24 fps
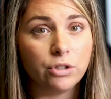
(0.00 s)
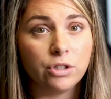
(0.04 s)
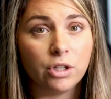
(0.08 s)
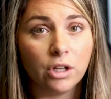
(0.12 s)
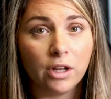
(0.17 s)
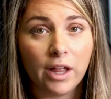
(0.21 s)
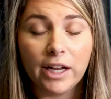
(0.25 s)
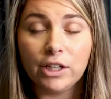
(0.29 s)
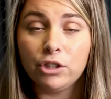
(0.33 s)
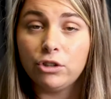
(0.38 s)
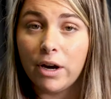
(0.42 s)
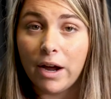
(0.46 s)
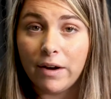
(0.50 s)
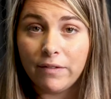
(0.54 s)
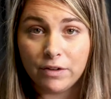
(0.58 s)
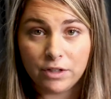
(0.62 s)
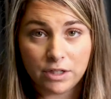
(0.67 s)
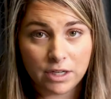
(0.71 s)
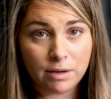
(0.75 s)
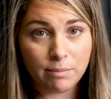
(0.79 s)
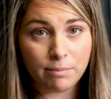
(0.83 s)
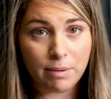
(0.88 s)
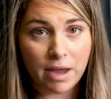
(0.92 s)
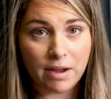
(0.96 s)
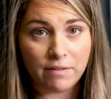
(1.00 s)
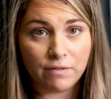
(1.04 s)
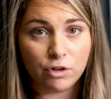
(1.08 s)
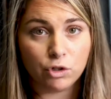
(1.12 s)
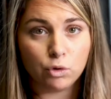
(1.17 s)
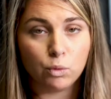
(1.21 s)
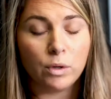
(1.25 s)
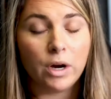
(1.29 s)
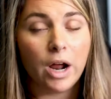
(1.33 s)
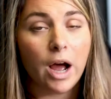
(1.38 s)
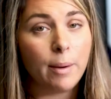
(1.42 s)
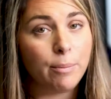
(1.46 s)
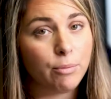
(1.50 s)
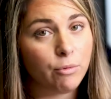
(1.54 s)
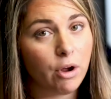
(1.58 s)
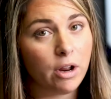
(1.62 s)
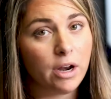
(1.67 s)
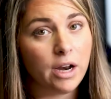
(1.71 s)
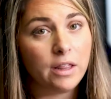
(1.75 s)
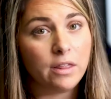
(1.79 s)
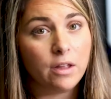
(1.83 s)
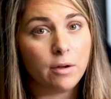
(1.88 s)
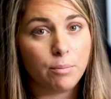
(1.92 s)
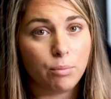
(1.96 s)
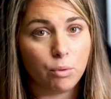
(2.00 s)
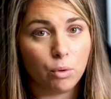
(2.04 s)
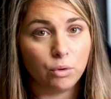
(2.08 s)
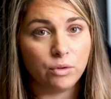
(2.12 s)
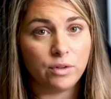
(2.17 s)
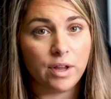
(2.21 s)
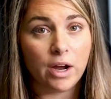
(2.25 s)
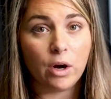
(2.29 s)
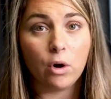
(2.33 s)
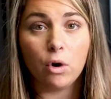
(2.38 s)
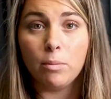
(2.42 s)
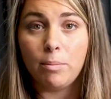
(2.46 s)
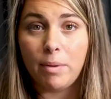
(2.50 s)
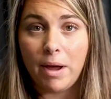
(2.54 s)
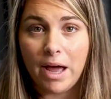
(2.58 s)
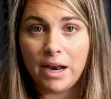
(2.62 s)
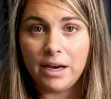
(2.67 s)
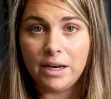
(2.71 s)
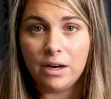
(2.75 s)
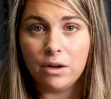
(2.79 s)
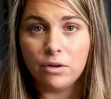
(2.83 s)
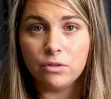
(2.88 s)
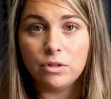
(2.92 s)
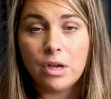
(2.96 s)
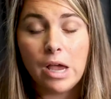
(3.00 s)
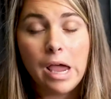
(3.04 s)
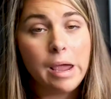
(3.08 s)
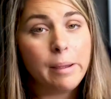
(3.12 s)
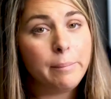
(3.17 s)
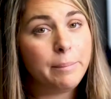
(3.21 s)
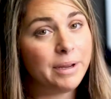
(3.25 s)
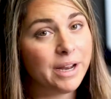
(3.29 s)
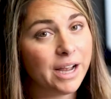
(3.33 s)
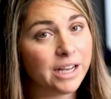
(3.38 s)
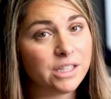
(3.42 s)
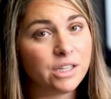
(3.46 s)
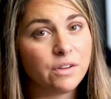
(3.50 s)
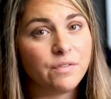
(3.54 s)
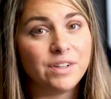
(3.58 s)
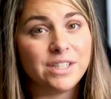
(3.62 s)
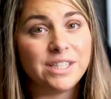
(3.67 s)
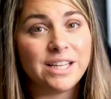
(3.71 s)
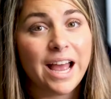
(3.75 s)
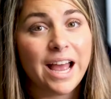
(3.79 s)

select travertine pavers when upgrading their pool deck or patios because of its